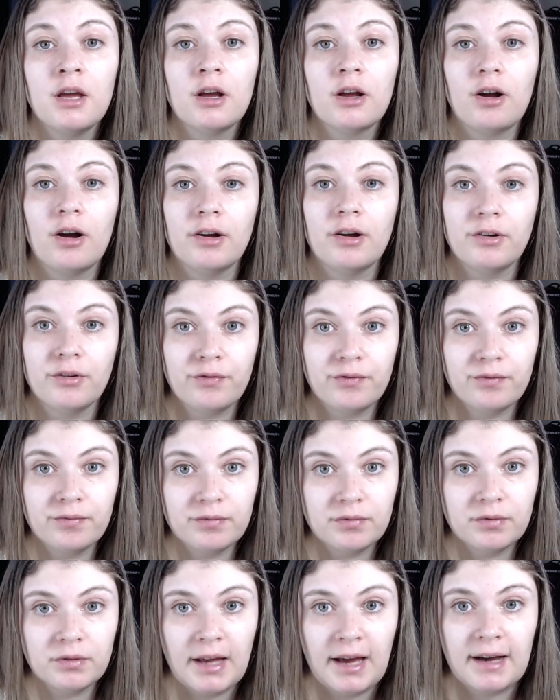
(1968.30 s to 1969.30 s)
kind of
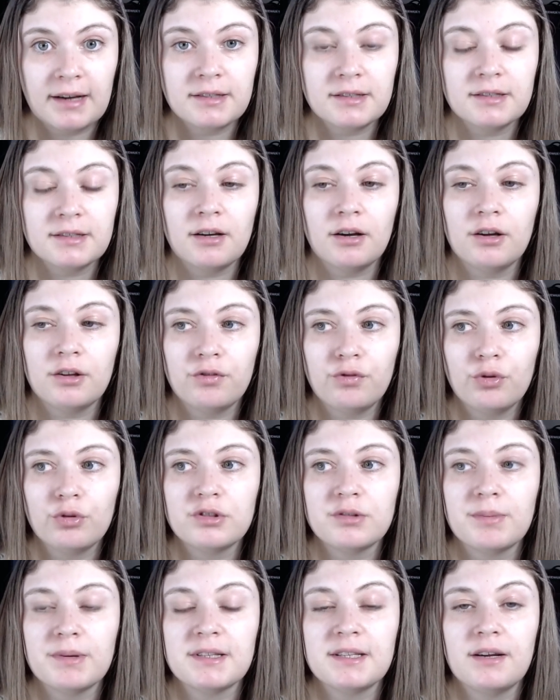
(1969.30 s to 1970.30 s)
the exercise,
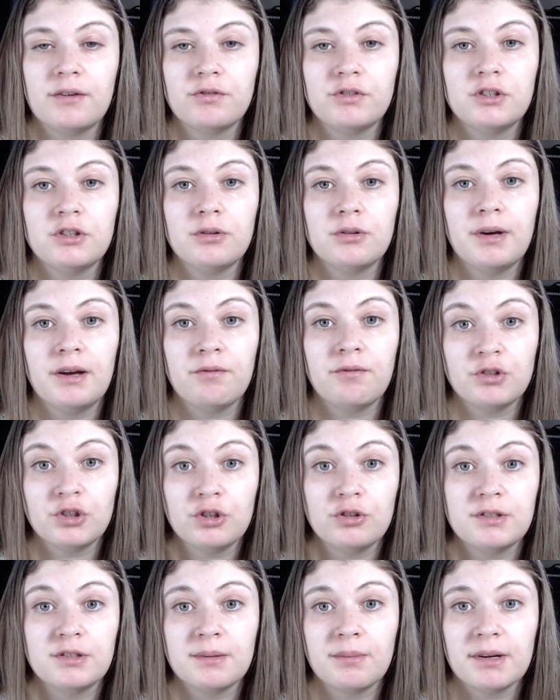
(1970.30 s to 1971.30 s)
forcing myself to do it and
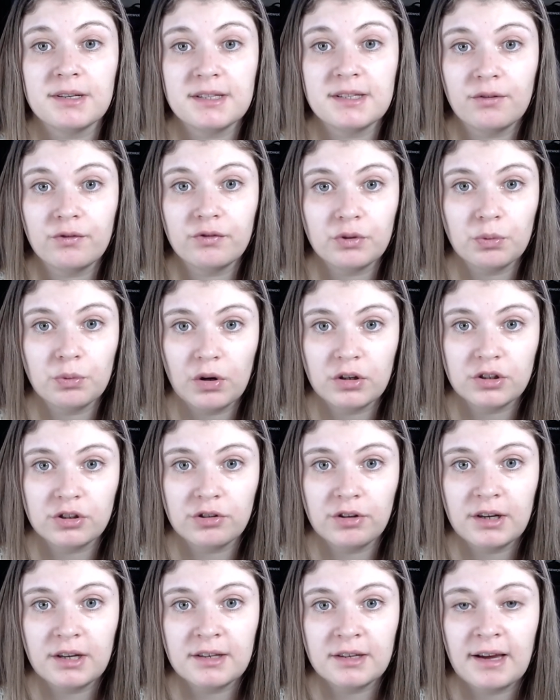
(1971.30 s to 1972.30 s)
reducing myself to one
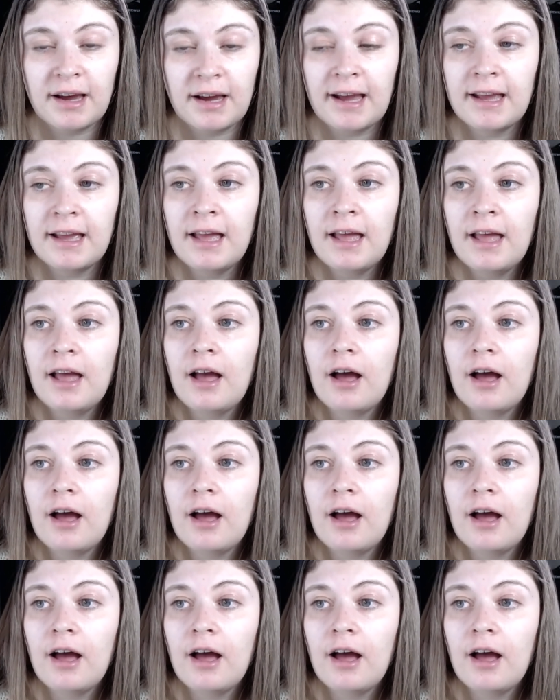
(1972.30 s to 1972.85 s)
treat a day.